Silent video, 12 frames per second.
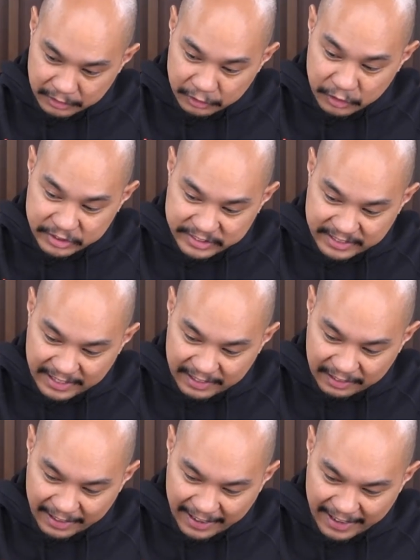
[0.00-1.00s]
you
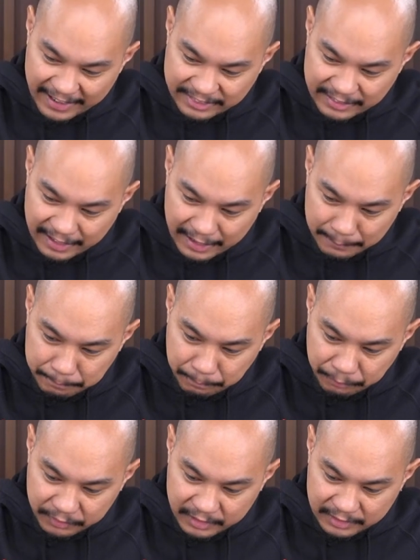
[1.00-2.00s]
still end up
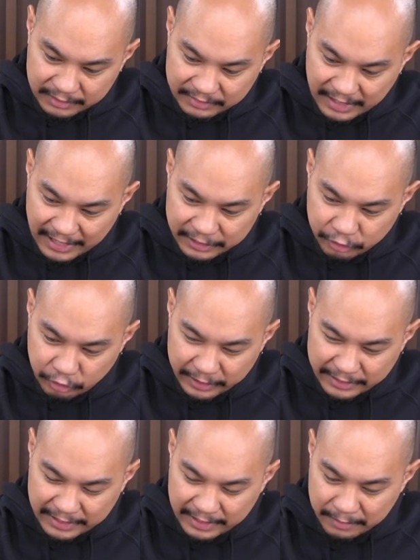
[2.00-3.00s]
not
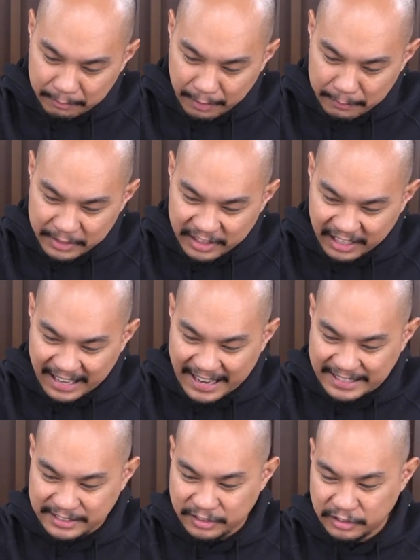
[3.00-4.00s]
drinking maybe the
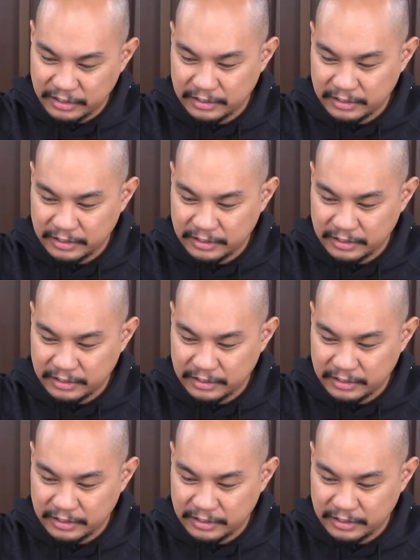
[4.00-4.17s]
last